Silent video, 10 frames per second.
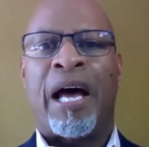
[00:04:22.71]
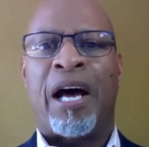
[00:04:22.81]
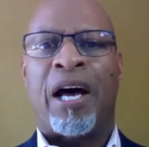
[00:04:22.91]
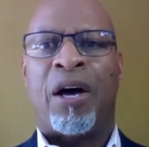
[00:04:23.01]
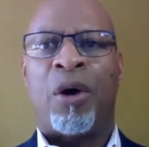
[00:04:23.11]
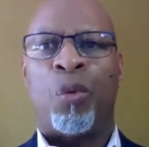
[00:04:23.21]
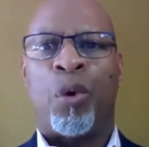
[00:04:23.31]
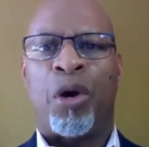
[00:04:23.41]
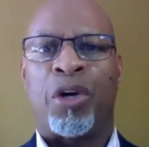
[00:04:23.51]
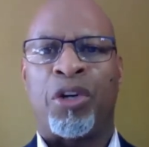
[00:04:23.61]
uh,
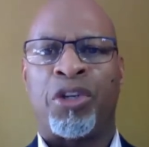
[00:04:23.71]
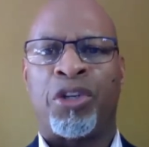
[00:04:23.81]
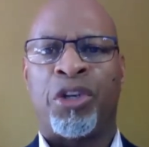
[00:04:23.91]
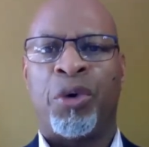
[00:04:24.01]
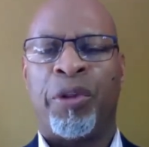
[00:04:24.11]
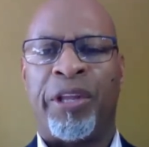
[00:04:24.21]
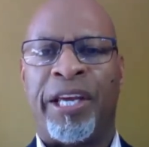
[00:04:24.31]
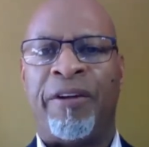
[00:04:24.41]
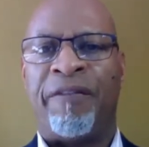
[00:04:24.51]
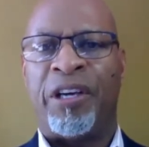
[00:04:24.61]
were two of the
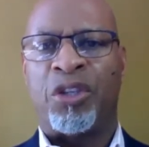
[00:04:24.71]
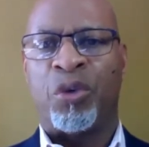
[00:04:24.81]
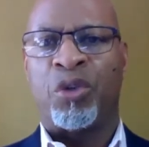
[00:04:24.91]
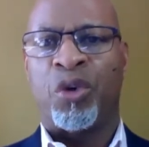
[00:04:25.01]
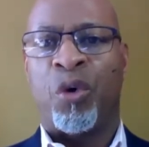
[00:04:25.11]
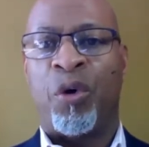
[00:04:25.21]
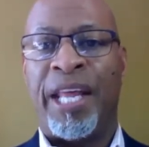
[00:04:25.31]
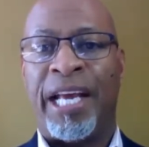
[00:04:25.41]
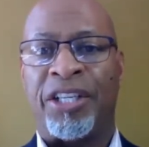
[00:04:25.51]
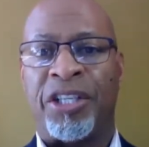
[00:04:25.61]
individuals on
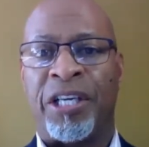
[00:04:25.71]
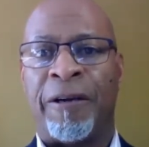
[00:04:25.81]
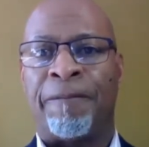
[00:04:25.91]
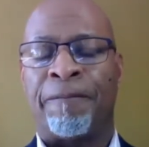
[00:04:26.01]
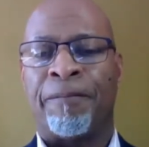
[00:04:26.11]
that ship.